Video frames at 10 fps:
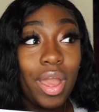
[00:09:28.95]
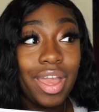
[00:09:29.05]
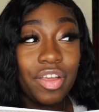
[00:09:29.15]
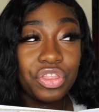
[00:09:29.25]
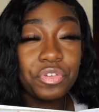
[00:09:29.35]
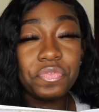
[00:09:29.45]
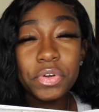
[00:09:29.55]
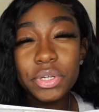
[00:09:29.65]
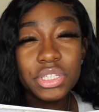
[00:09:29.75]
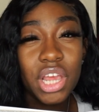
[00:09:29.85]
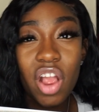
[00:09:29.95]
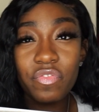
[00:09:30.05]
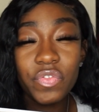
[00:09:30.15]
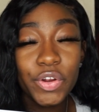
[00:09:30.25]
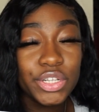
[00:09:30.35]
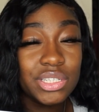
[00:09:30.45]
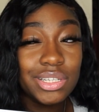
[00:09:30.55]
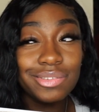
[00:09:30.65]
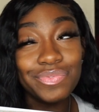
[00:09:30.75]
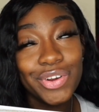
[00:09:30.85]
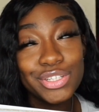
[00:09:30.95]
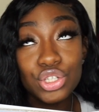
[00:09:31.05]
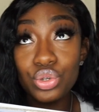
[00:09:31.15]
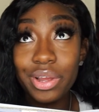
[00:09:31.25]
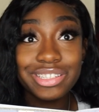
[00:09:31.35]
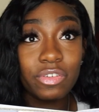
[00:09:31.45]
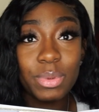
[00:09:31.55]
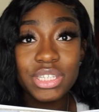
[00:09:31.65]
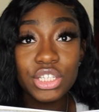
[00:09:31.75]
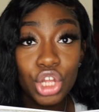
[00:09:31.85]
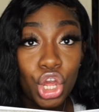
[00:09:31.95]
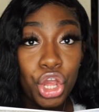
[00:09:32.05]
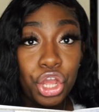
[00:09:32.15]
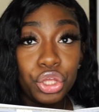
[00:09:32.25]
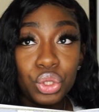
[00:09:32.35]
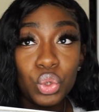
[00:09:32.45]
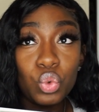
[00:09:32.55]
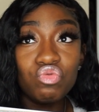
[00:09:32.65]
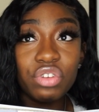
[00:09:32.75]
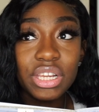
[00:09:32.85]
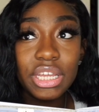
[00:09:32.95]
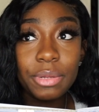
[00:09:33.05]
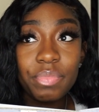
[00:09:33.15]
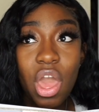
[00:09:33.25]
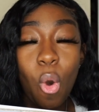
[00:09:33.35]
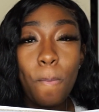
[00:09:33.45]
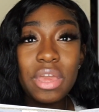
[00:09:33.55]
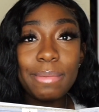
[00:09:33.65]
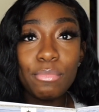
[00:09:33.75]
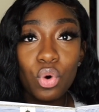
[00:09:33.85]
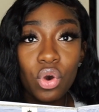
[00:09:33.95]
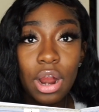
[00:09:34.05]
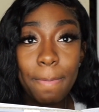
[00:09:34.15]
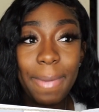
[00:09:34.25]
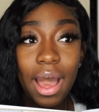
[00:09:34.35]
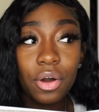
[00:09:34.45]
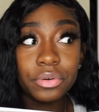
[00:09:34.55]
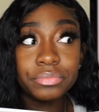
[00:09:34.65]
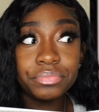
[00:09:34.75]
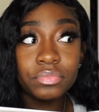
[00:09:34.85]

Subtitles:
in the first to 2 years of a business, it will be more about,